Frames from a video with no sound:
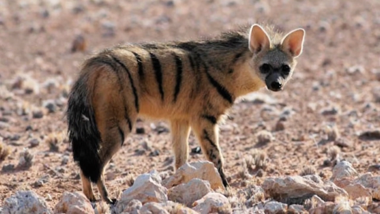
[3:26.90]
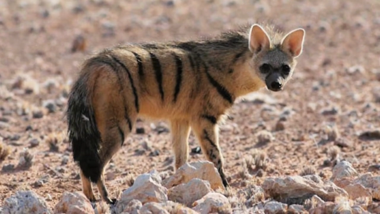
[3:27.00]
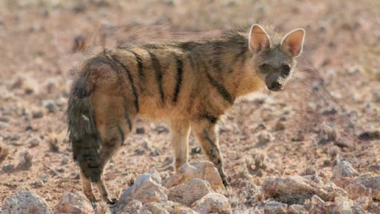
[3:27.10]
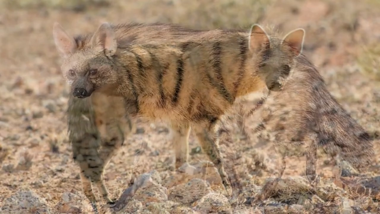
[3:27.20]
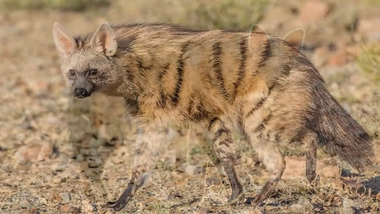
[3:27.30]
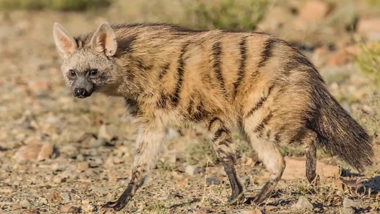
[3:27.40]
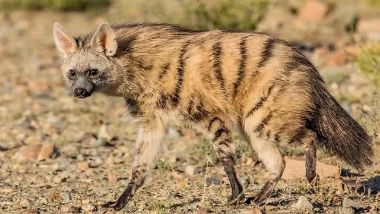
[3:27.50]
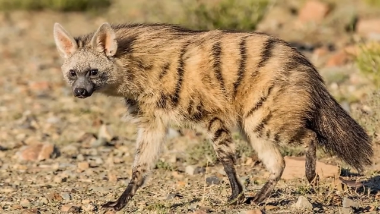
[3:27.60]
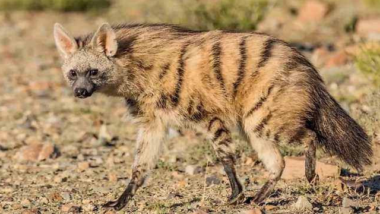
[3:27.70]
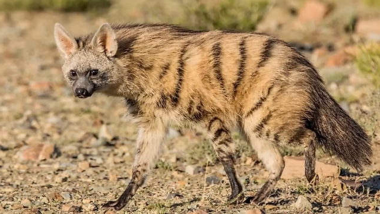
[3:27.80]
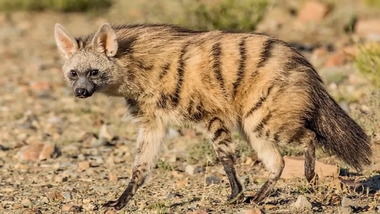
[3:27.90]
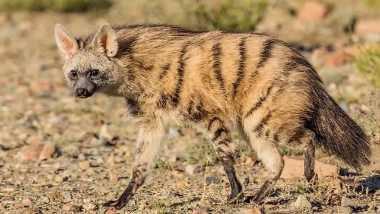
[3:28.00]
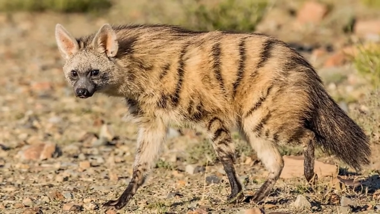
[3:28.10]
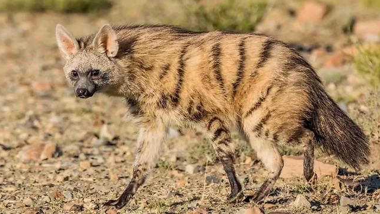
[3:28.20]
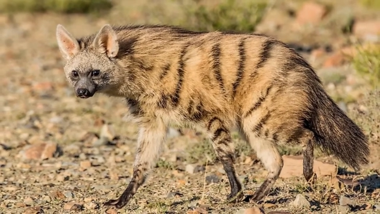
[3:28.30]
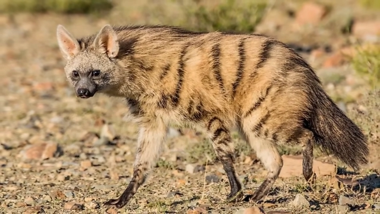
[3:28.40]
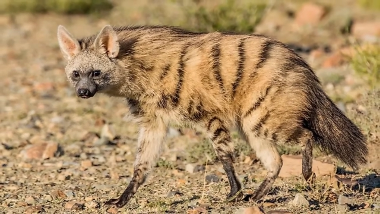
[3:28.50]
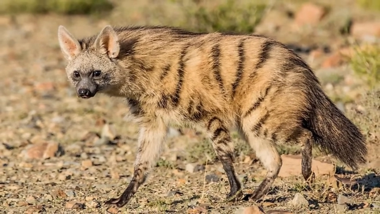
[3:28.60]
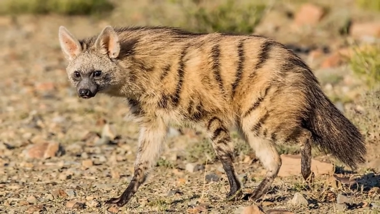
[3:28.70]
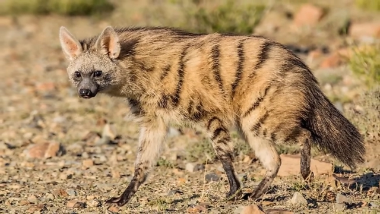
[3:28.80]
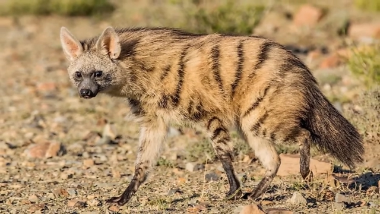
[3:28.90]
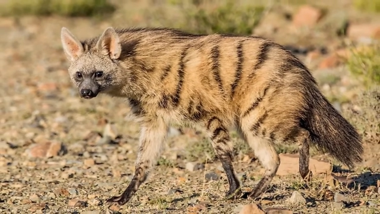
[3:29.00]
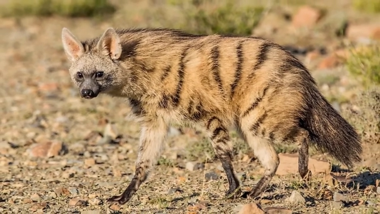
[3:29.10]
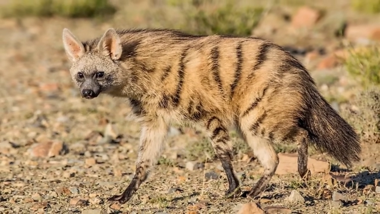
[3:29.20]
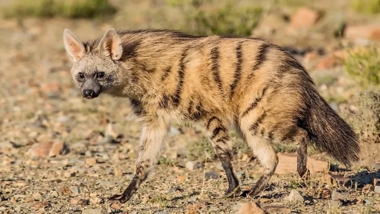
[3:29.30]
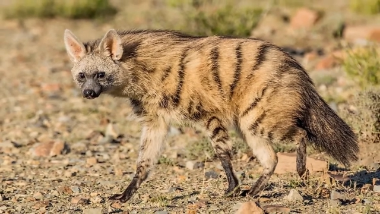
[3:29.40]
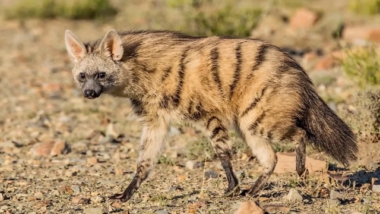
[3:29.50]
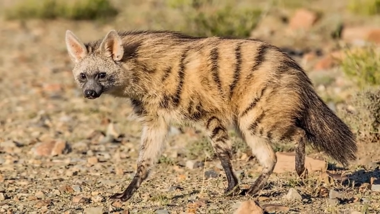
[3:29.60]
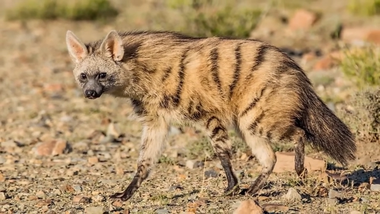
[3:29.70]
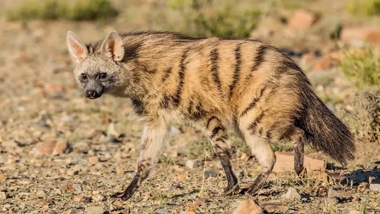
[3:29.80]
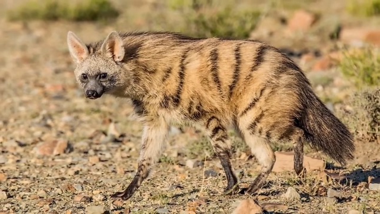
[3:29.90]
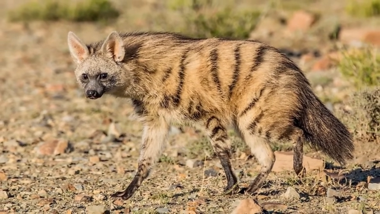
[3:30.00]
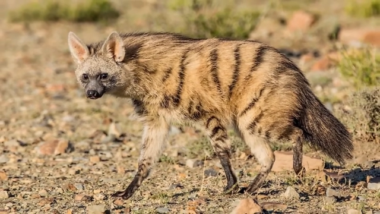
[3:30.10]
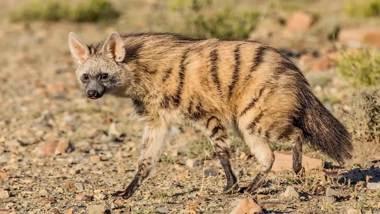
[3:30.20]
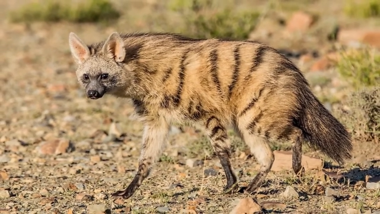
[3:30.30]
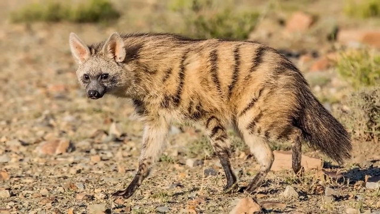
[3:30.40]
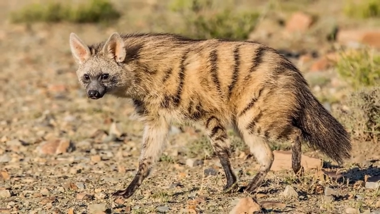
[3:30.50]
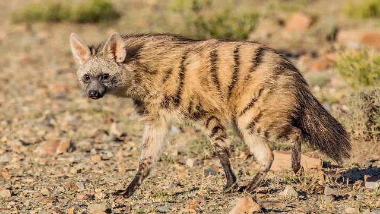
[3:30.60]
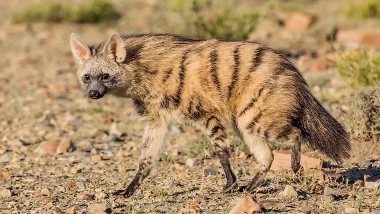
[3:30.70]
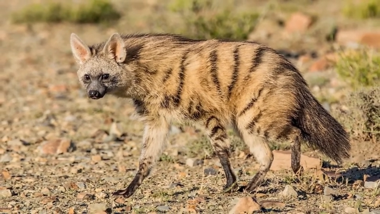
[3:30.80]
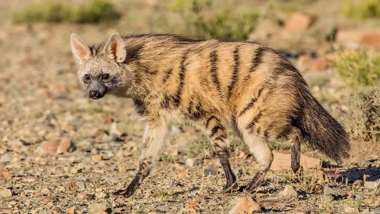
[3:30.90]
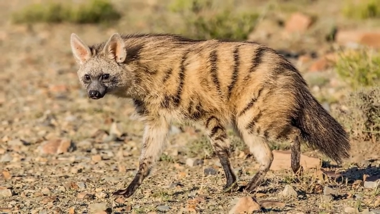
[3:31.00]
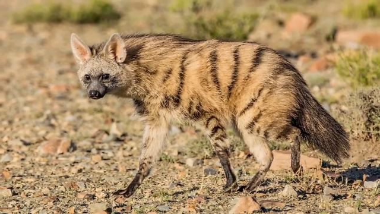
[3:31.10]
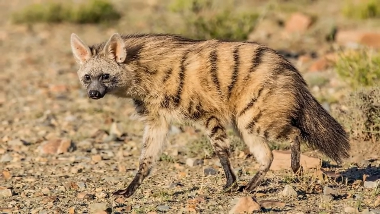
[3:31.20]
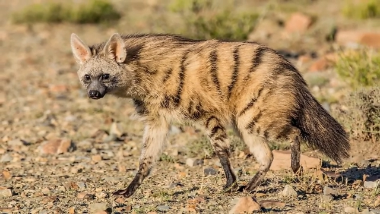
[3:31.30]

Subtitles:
(no speaker visible)